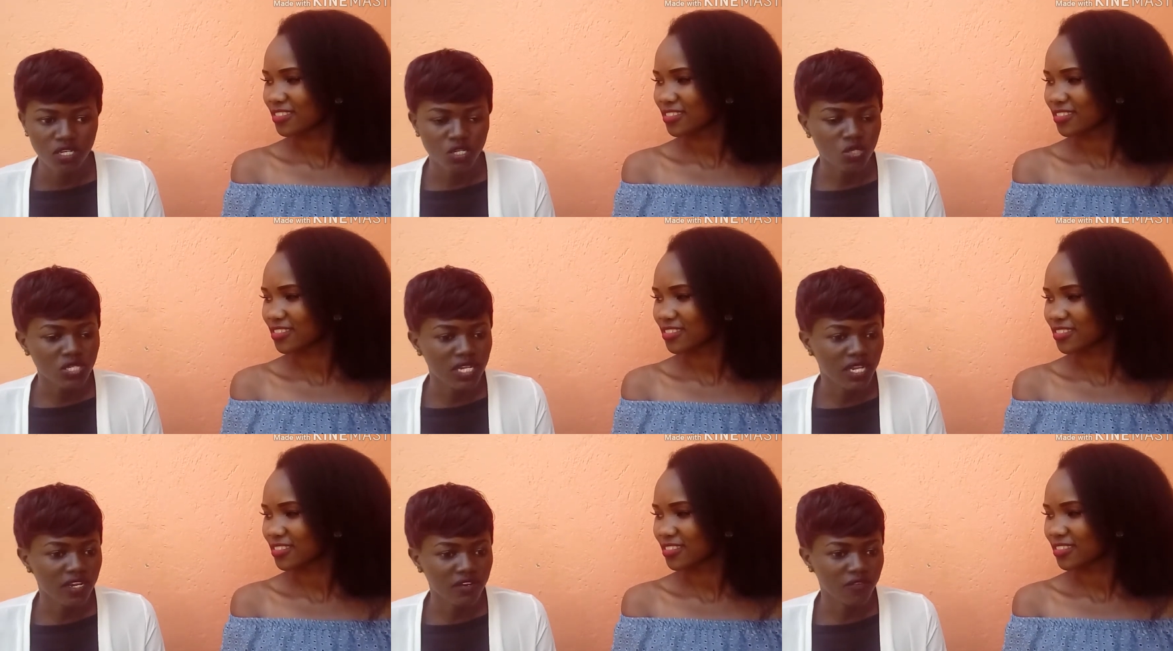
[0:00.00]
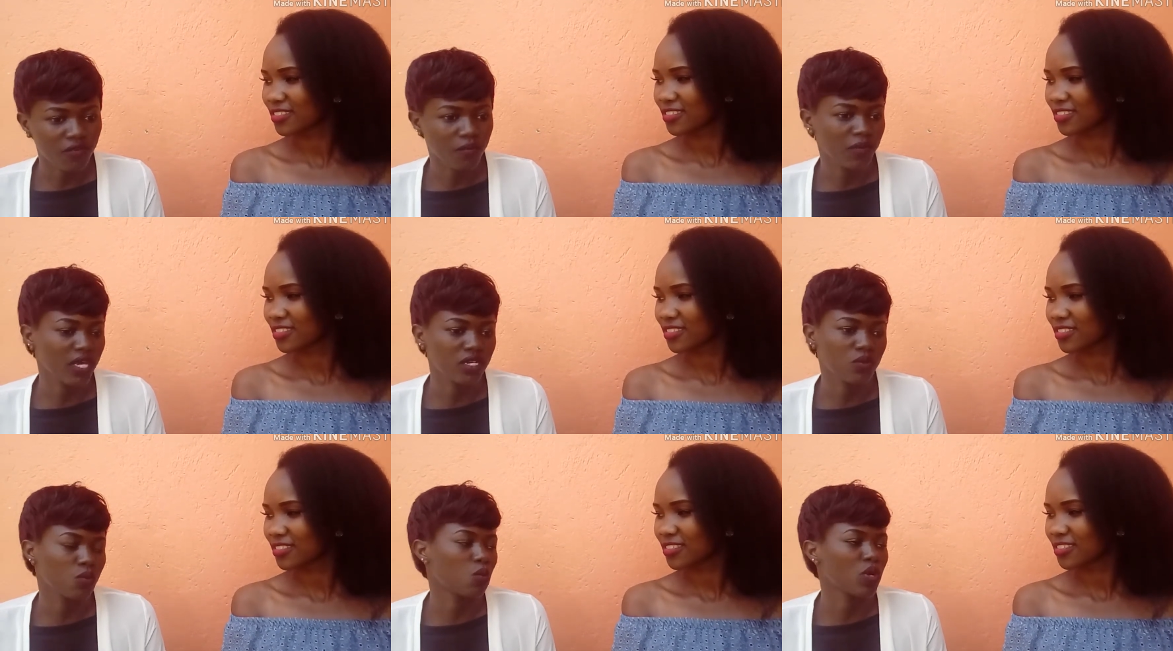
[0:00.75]
Speaker 1: You select from
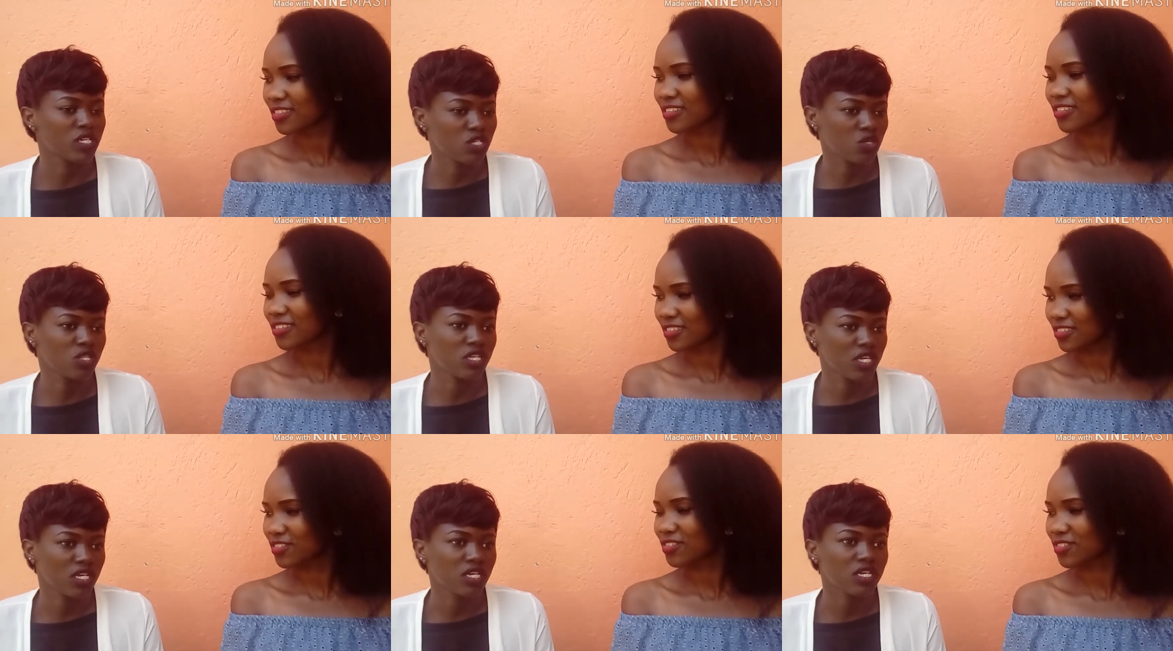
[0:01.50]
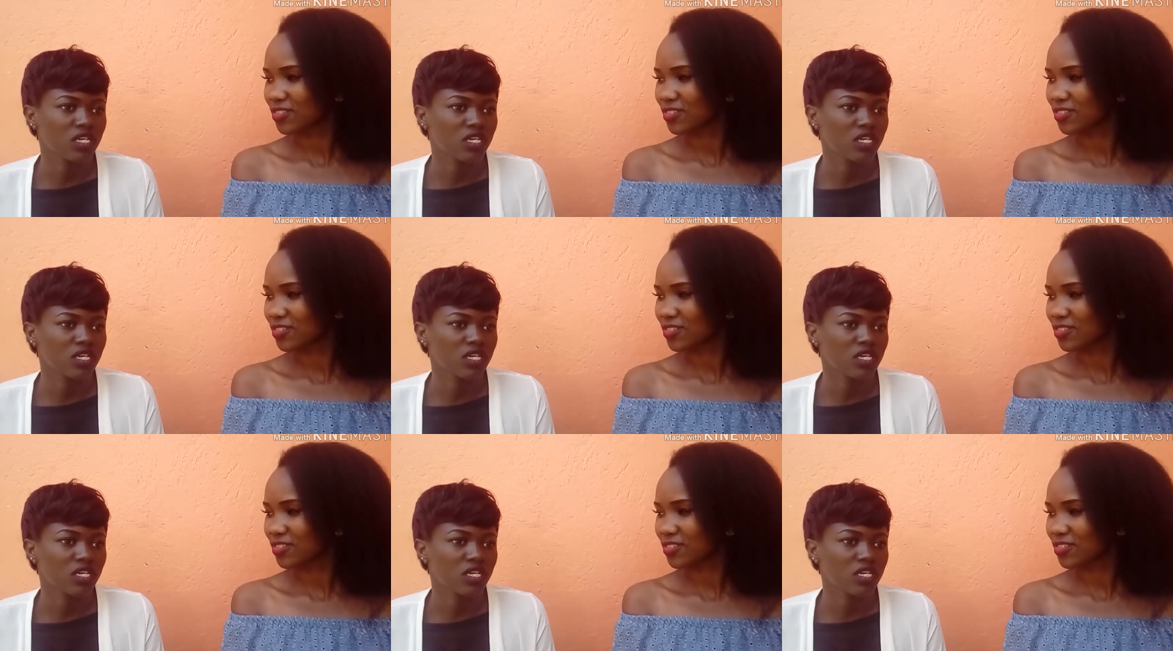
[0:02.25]
that what you think